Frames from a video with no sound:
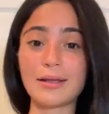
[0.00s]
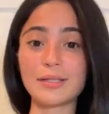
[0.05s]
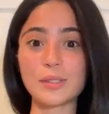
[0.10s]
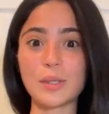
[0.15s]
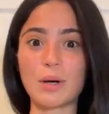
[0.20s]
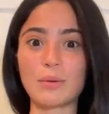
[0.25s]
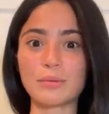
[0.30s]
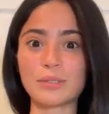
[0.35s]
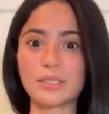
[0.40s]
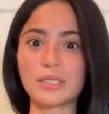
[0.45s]
so
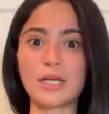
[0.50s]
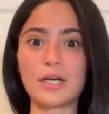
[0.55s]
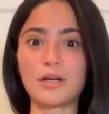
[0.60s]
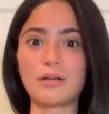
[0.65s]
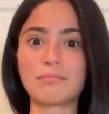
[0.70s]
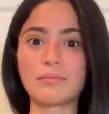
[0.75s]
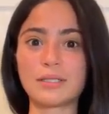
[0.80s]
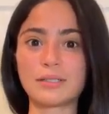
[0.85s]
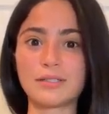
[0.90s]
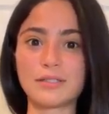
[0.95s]
i was
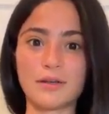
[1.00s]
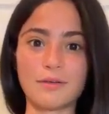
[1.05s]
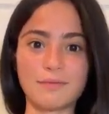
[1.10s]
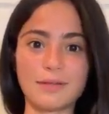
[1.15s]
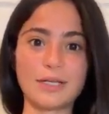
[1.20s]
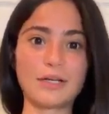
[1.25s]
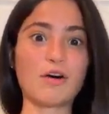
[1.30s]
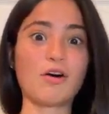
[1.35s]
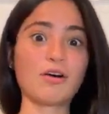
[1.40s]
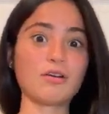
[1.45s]
carrying my stuff
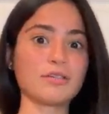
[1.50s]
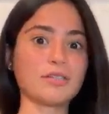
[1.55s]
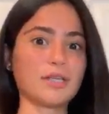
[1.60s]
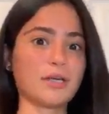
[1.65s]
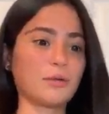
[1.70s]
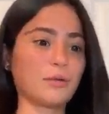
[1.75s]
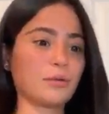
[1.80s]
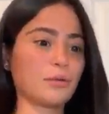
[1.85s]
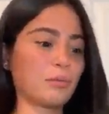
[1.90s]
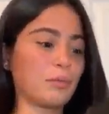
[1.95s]
like all
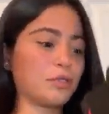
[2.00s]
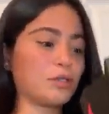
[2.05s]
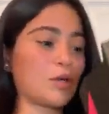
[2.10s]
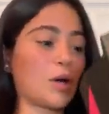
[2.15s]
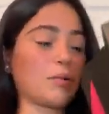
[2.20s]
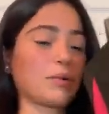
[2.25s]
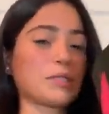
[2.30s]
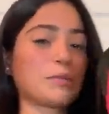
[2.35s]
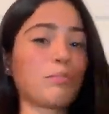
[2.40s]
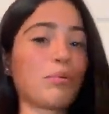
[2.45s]
day with me so
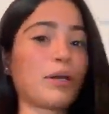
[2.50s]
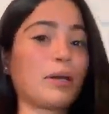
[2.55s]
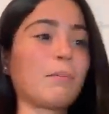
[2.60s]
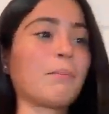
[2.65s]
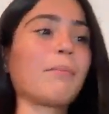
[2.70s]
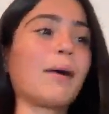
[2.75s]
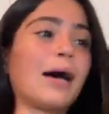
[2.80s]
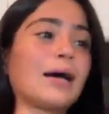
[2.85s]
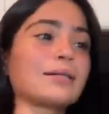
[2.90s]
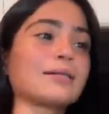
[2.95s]
i was putting
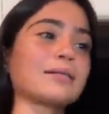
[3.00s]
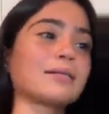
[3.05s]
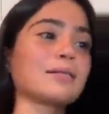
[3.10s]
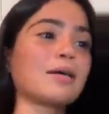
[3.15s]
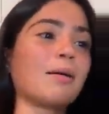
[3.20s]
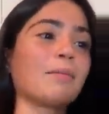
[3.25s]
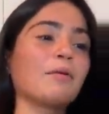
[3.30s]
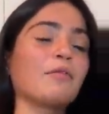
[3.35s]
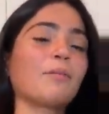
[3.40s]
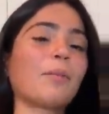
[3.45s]
bags on
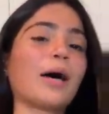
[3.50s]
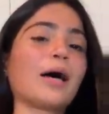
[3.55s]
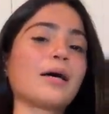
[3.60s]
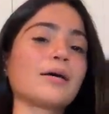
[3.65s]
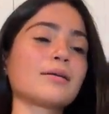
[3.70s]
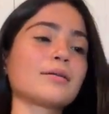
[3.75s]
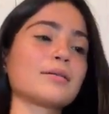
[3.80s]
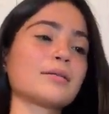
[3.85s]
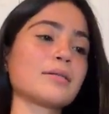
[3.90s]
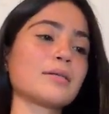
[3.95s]
top of
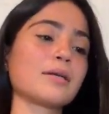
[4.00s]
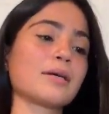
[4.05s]
bags